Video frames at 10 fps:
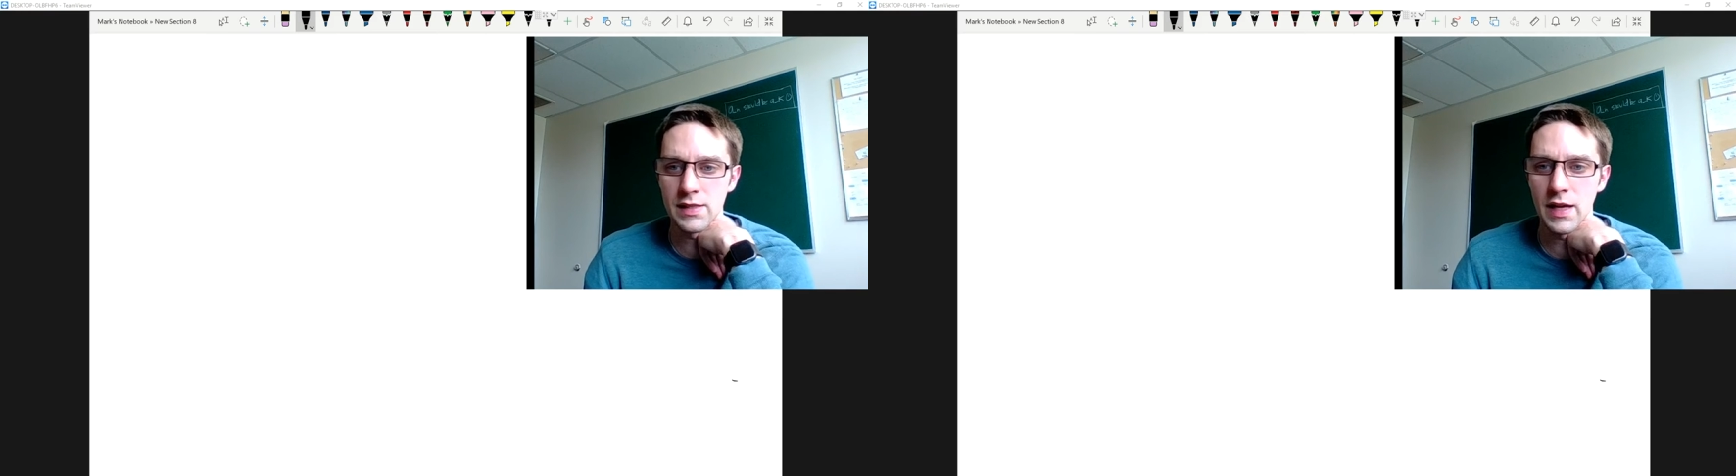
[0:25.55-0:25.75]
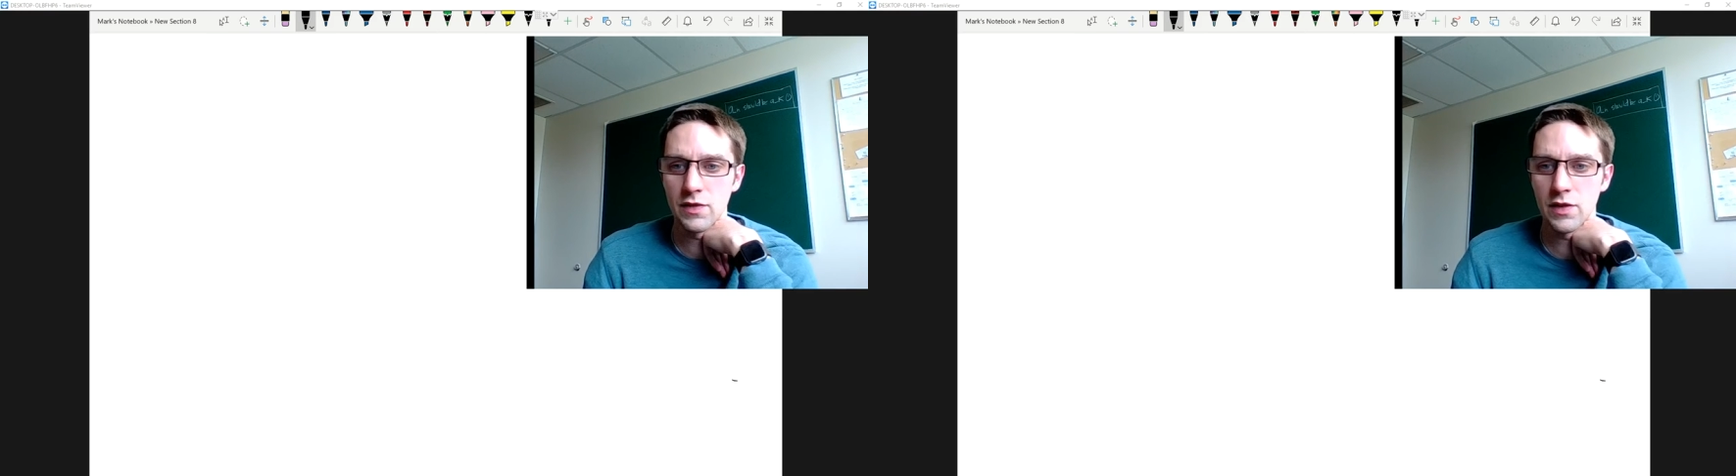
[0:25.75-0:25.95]

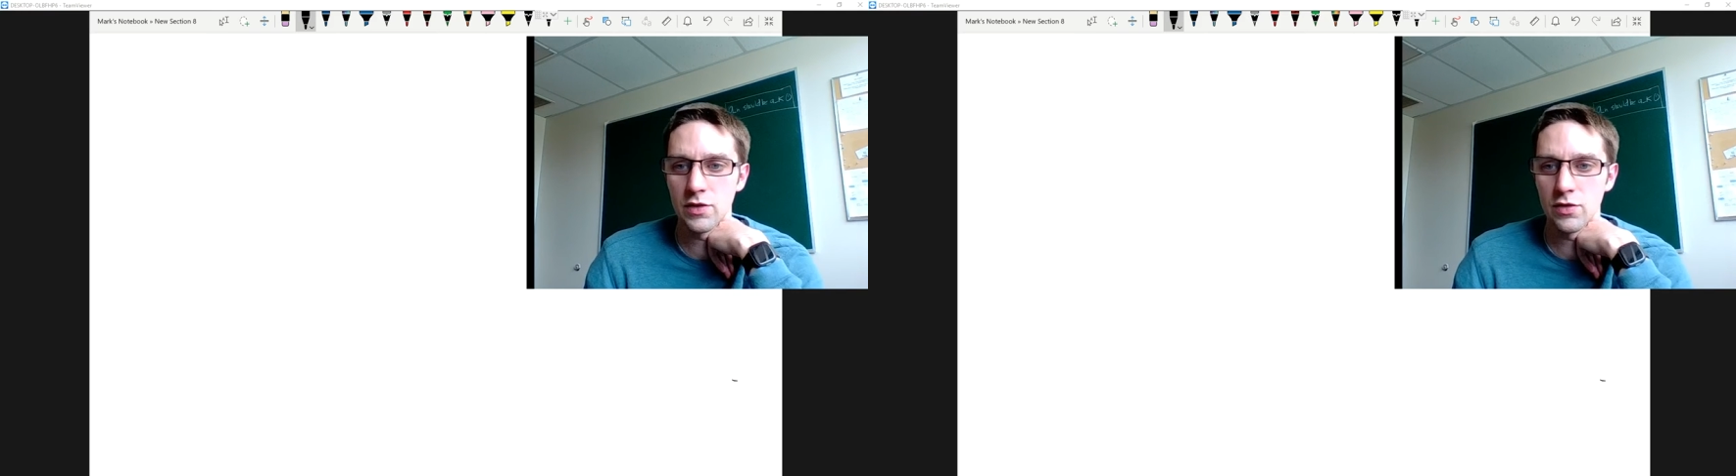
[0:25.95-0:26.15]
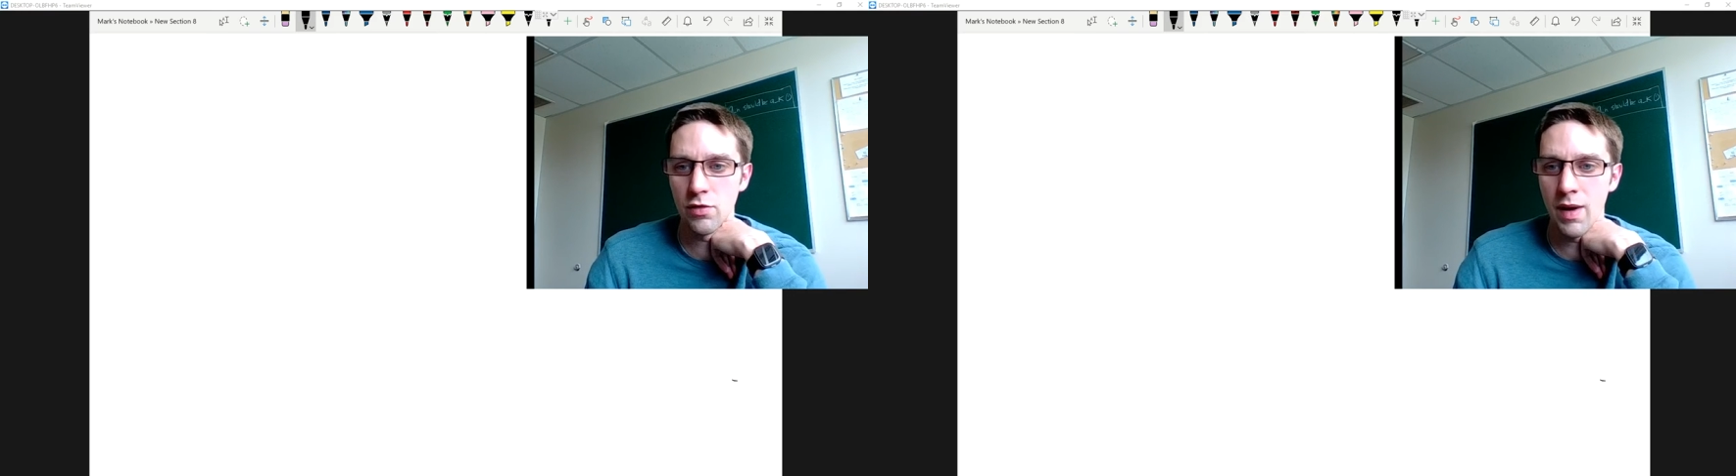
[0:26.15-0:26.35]
last video
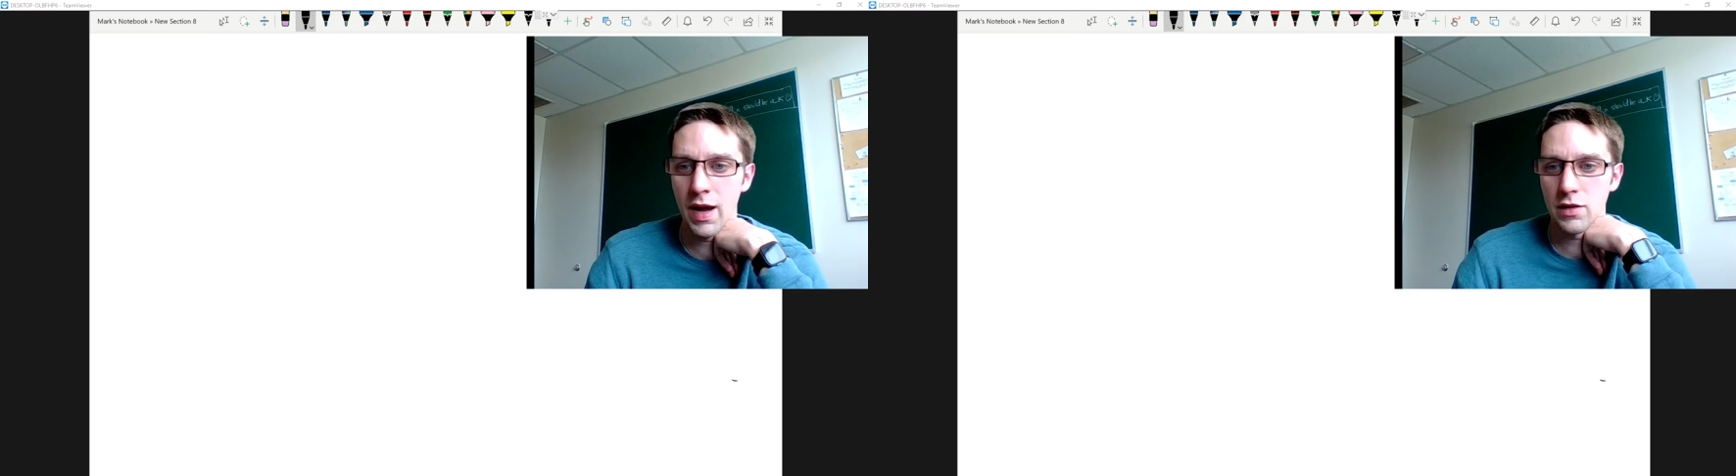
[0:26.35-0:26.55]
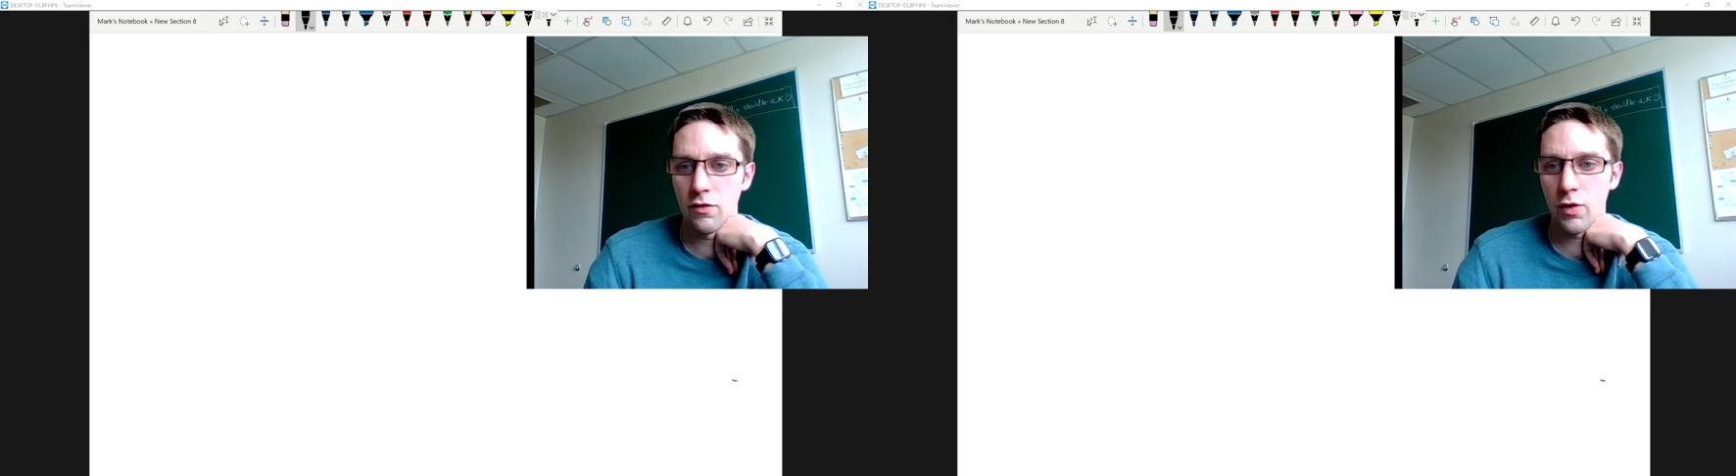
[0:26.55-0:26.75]
to
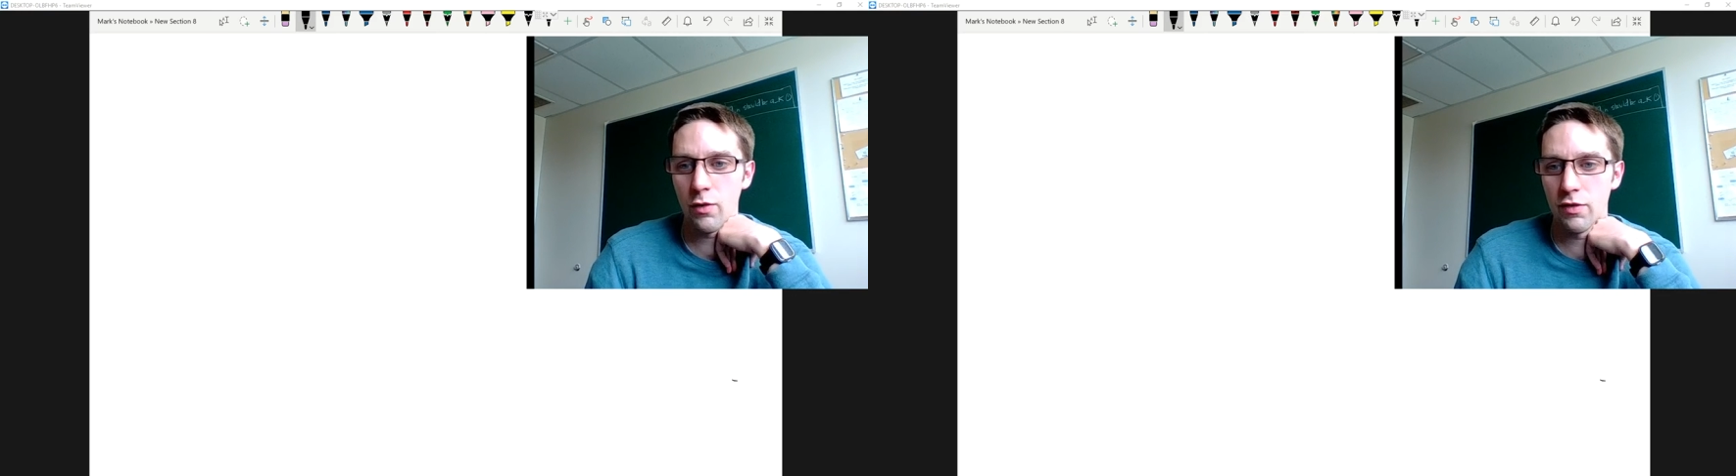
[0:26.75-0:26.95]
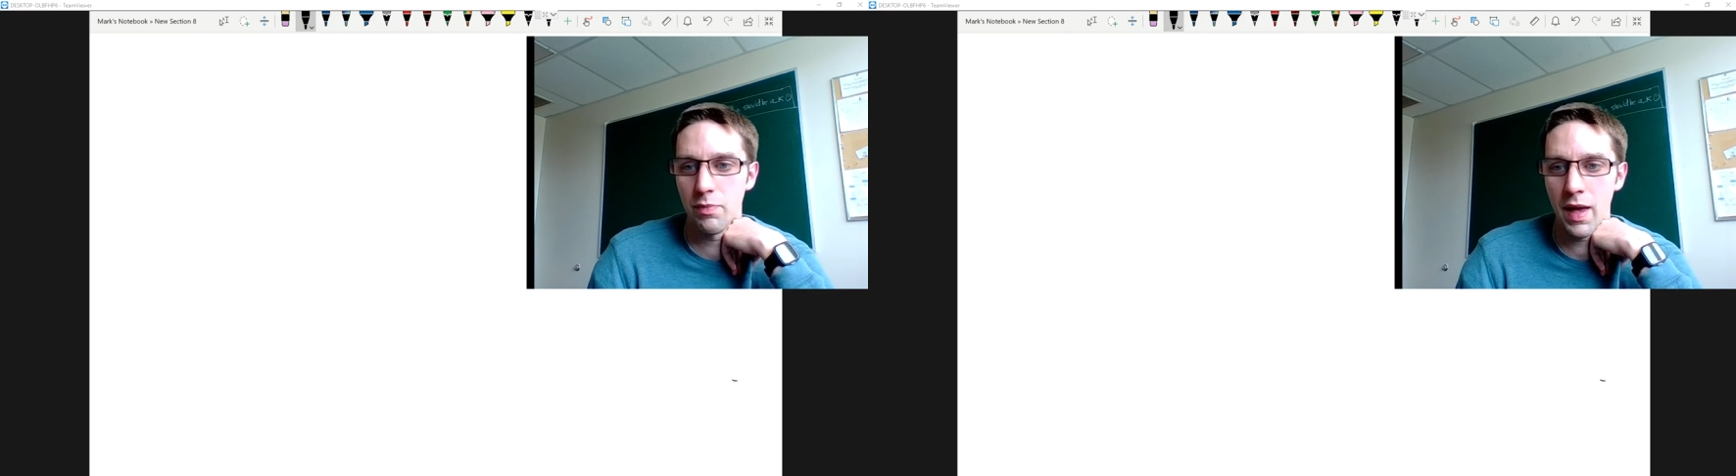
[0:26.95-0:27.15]
remind you of where
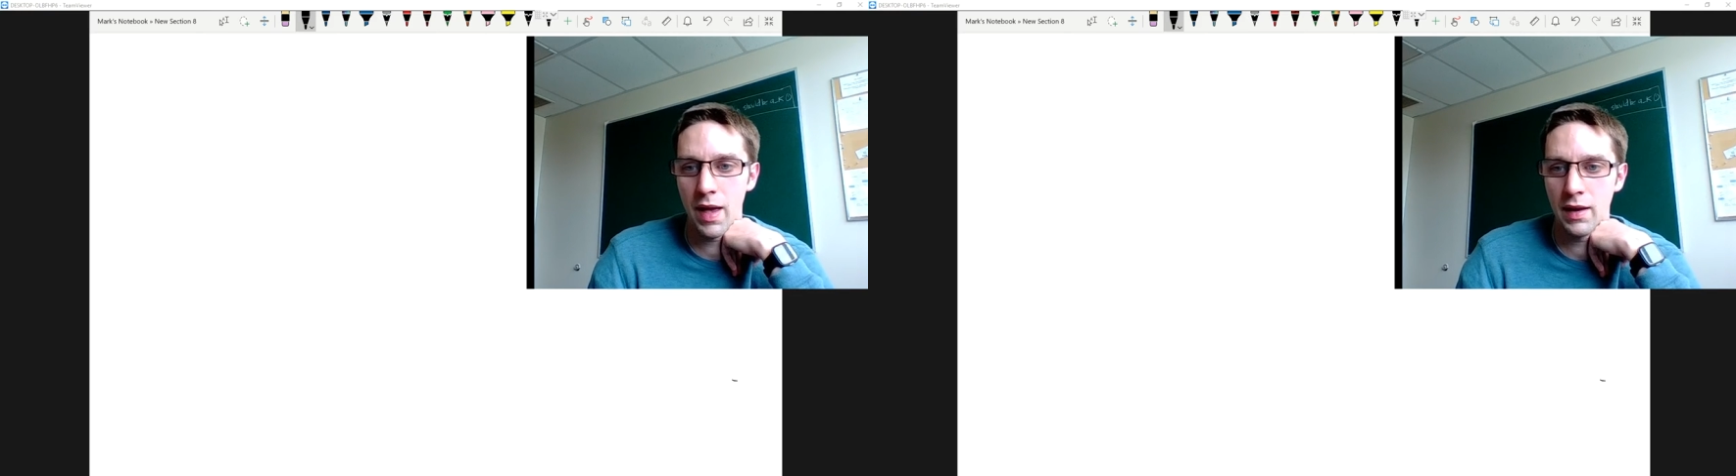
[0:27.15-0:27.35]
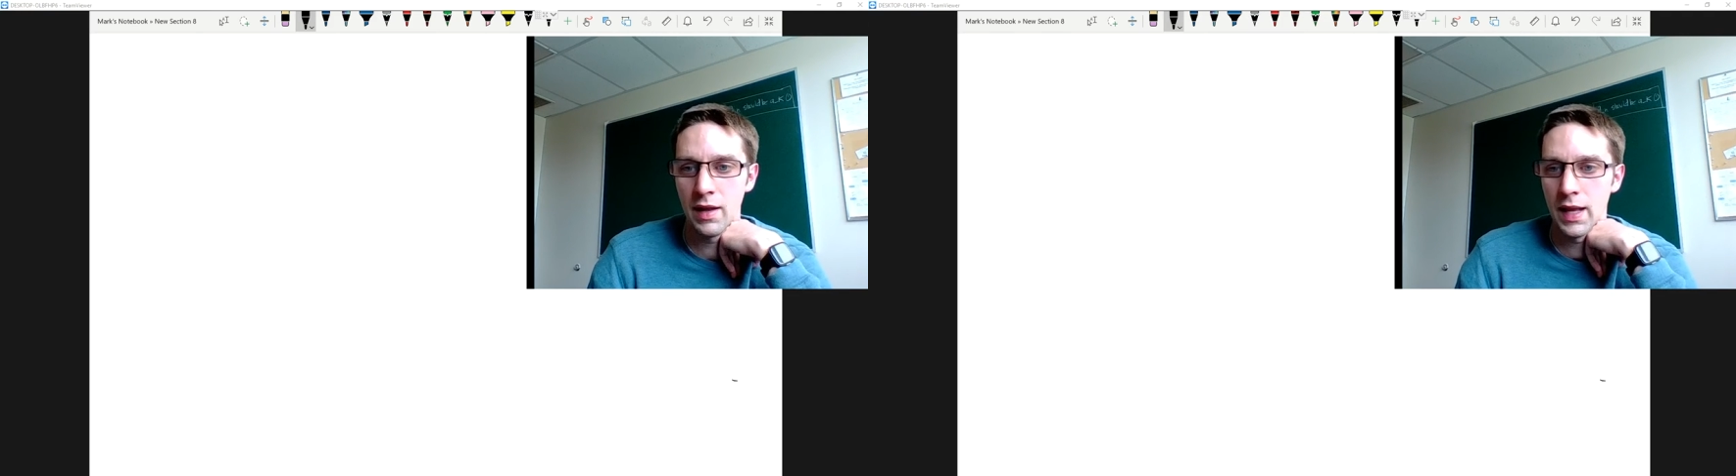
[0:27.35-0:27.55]
we've been